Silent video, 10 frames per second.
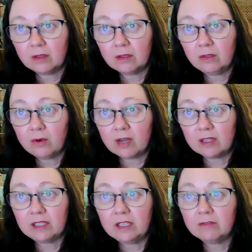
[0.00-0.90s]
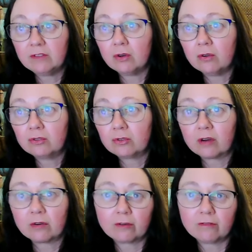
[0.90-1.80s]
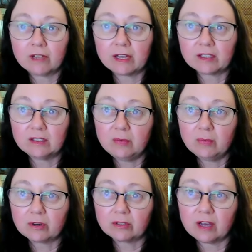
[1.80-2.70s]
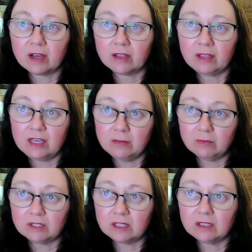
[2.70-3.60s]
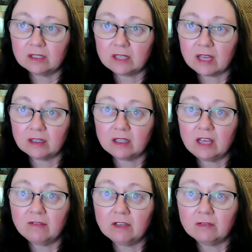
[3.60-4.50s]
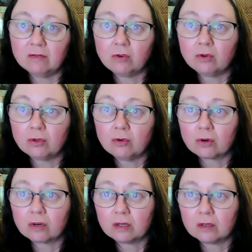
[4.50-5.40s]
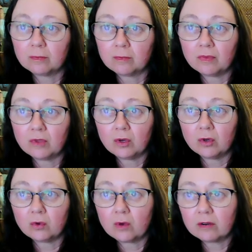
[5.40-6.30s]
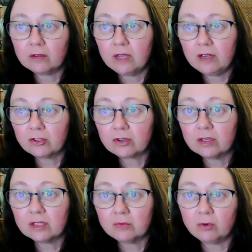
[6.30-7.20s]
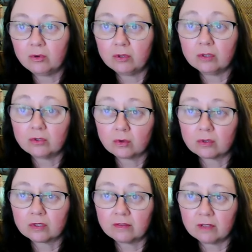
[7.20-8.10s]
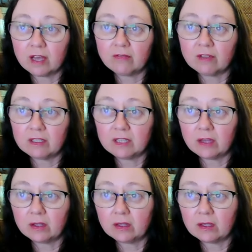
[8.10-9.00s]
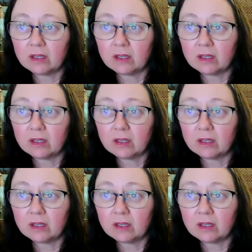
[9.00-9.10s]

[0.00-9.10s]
The duality of the Huldra reflects deeper themes in Scandinavian folklore, where nature is both a source of life and death.